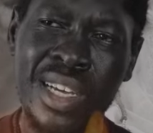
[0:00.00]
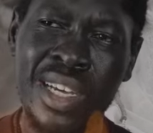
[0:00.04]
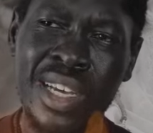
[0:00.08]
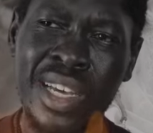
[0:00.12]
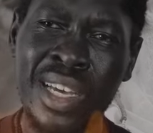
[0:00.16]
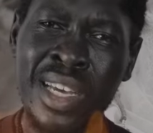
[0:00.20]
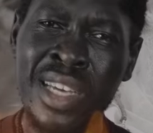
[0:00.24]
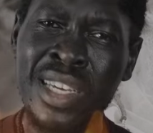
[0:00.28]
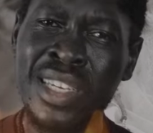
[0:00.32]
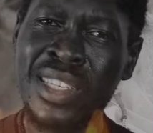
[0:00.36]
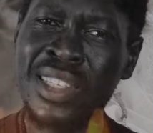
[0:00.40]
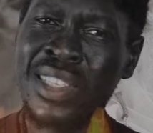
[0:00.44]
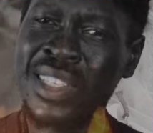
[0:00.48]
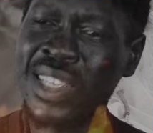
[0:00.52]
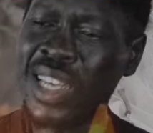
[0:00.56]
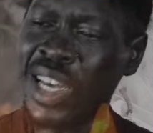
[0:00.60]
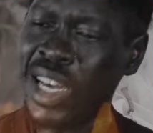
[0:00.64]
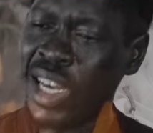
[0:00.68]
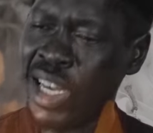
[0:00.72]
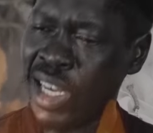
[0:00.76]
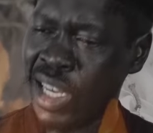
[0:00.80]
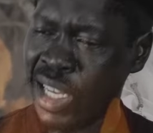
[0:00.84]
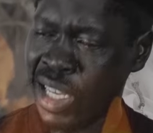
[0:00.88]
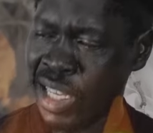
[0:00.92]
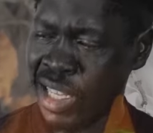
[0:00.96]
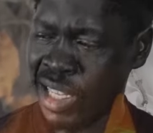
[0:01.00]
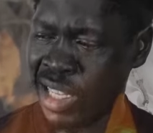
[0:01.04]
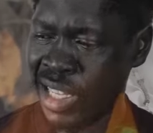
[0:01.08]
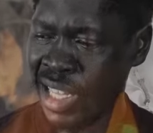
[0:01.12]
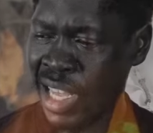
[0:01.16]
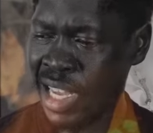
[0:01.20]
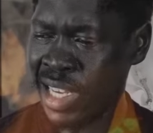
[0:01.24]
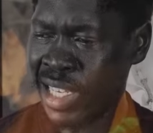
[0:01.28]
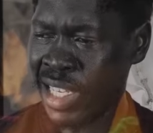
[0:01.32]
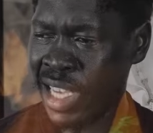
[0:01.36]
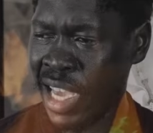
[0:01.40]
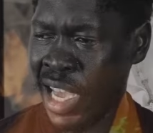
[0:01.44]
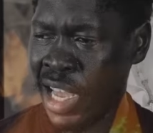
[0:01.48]
he's
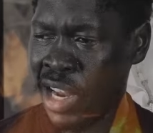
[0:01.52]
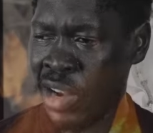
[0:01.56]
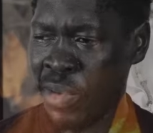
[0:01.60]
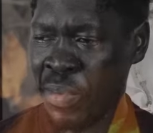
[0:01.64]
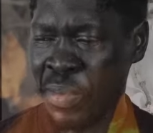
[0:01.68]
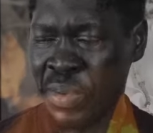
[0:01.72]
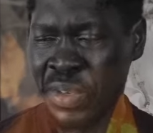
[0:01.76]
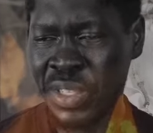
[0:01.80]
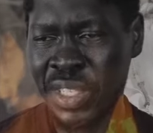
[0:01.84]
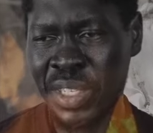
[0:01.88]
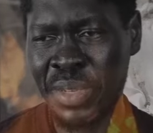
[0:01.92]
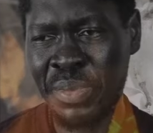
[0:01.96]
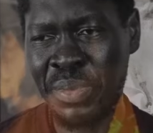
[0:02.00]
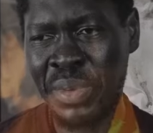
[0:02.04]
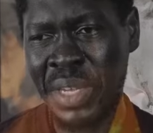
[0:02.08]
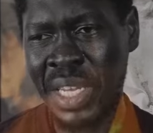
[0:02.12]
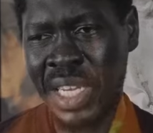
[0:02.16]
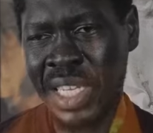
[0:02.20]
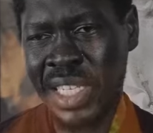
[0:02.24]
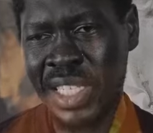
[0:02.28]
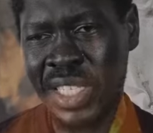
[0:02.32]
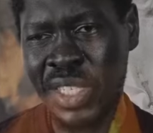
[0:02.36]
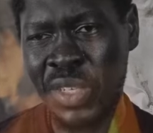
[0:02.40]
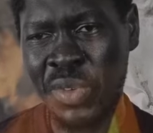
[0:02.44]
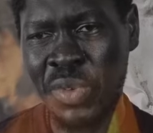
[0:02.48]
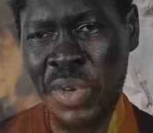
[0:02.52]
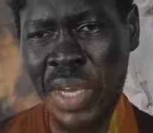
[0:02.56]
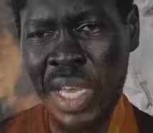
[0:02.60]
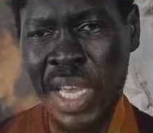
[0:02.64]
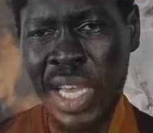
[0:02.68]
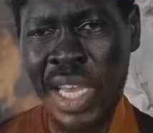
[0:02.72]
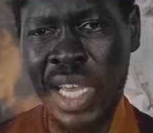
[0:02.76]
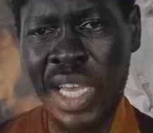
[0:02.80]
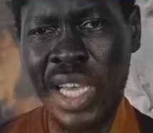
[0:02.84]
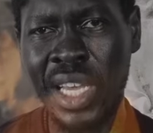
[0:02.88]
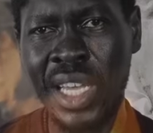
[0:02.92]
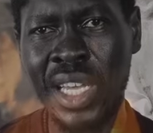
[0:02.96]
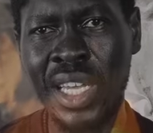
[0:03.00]
that kind of possibility
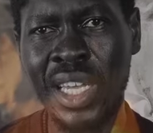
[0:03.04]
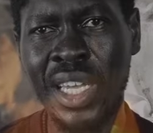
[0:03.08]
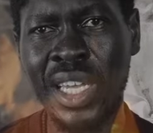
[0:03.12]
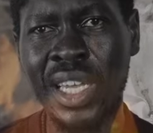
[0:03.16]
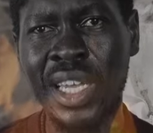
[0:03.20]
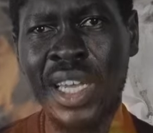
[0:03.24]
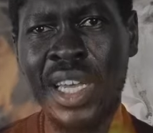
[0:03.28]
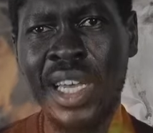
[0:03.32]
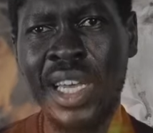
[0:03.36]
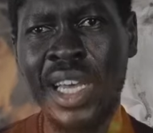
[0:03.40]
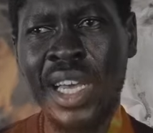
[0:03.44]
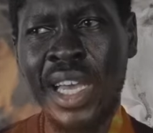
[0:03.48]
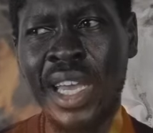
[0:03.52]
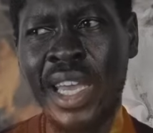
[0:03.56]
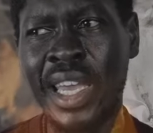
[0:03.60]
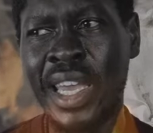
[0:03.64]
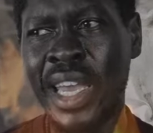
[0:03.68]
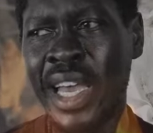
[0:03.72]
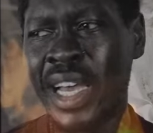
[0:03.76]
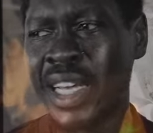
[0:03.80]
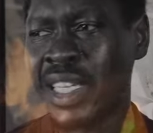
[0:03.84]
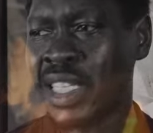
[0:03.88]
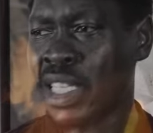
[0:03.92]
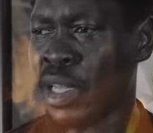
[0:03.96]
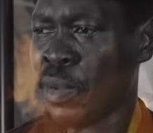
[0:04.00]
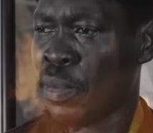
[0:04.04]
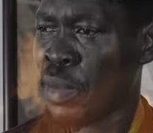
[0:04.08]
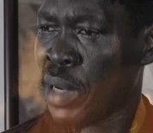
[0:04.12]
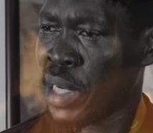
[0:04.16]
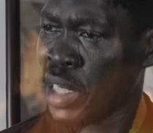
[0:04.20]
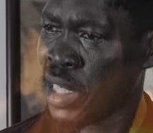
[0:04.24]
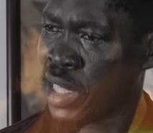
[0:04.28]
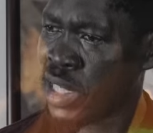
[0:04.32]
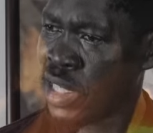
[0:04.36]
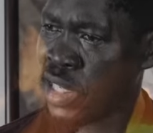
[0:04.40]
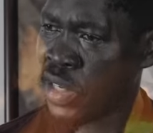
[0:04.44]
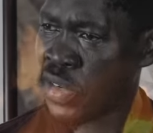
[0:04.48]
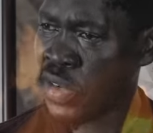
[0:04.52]
where he has a
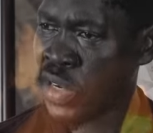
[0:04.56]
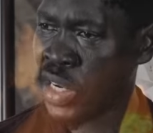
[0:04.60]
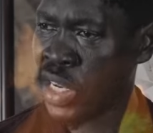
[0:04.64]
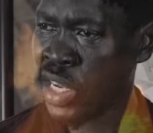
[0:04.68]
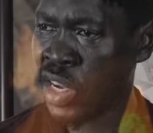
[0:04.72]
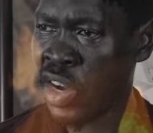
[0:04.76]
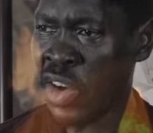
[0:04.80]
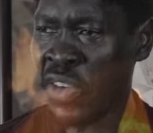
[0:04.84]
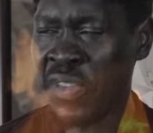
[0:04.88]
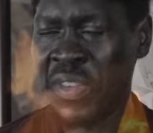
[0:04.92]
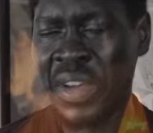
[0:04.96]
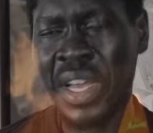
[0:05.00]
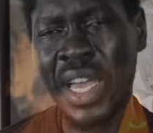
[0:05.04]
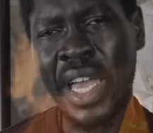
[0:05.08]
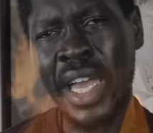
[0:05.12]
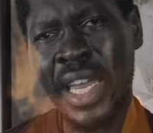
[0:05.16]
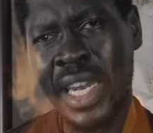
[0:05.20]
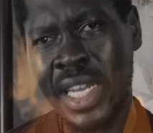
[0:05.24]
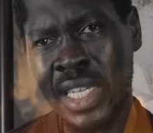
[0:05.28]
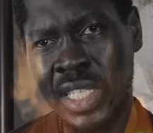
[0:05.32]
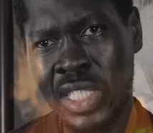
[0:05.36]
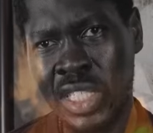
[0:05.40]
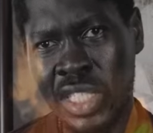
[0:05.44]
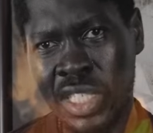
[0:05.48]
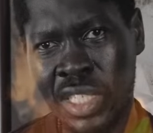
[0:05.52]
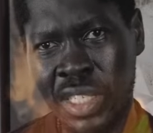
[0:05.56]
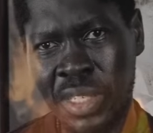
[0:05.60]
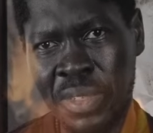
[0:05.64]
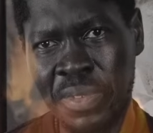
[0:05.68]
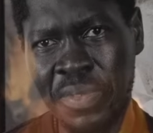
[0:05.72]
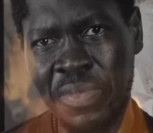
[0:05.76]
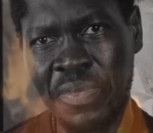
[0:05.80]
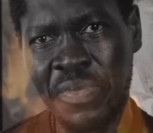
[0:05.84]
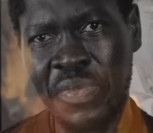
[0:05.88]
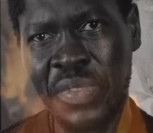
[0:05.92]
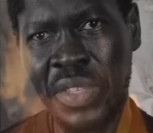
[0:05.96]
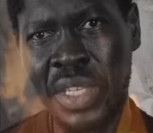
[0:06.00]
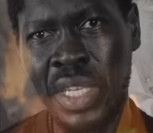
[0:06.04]
mastery over energy.
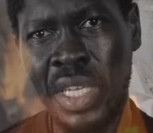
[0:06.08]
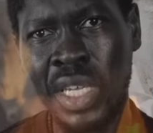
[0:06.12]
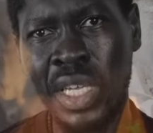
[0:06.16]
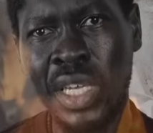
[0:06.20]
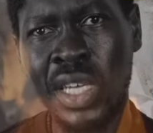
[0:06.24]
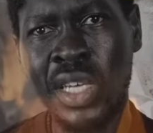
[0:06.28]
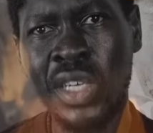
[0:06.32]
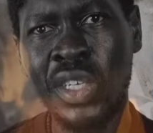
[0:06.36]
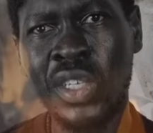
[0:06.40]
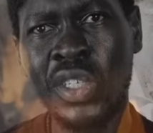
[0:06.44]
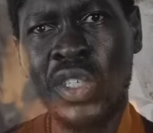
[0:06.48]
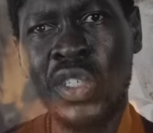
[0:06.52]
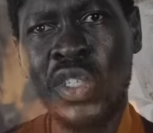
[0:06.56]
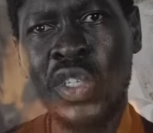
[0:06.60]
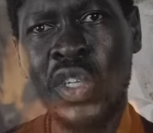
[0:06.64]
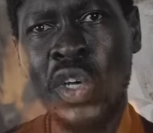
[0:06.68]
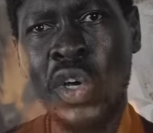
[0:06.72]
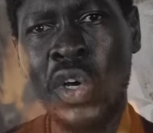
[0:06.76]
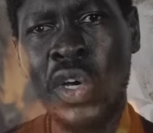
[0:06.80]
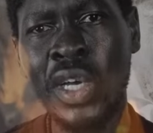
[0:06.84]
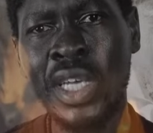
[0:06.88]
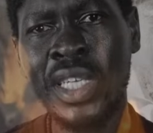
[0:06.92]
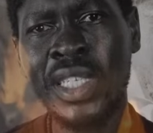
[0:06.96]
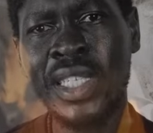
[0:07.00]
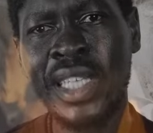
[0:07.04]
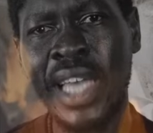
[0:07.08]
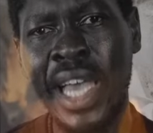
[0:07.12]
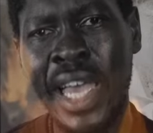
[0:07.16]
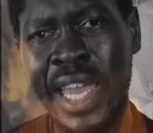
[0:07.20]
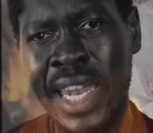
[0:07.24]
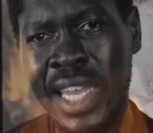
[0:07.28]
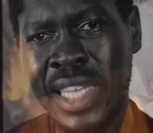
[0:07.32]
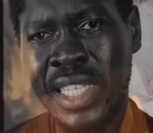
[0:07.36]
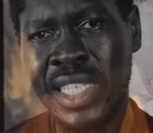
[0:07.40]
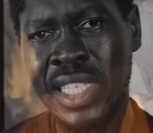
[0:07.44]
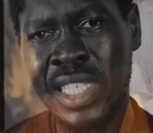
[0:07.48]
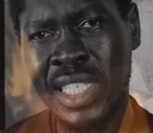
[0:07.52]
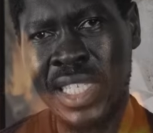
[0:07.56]
So his
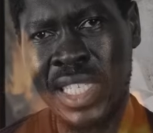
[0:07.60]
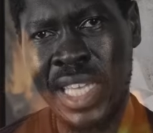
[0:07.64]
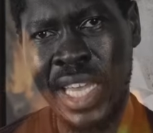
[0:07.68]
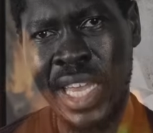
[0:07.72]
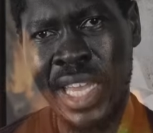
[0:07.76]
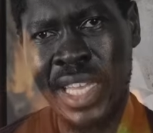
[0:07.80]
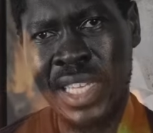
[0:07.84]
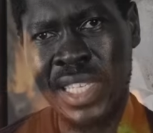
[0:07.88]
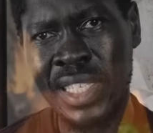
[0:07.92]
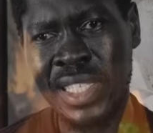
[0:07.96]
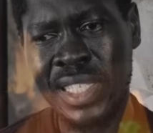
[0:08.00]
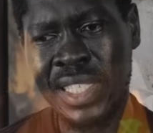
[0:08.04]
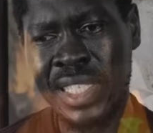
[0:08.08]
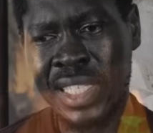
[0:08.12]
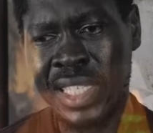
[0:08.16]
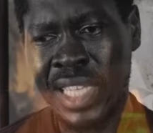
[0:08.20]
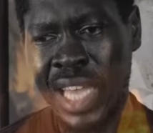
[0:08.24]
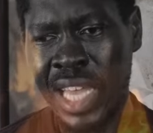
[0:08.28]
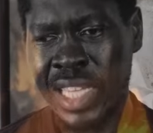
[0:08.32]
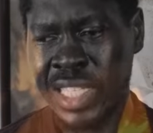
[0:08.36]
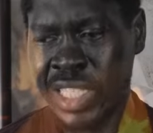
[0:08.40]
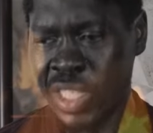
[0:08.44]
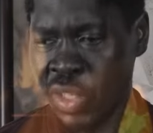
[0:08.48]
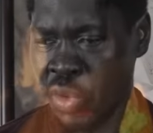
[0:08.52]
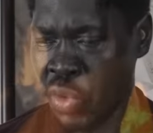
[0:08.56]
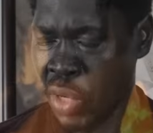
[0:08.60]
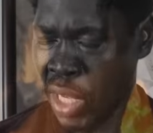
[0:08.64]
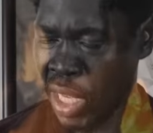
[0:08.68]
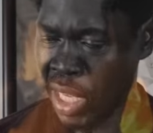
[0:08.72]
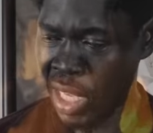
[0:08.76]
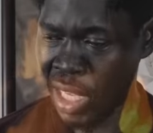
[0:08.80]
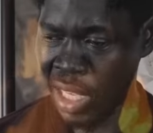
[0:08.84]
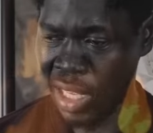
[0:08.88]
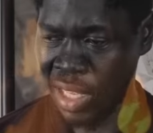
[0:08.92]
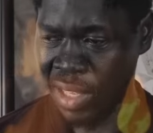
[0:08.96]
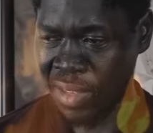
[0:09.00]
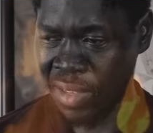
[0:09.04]
energies are in such a way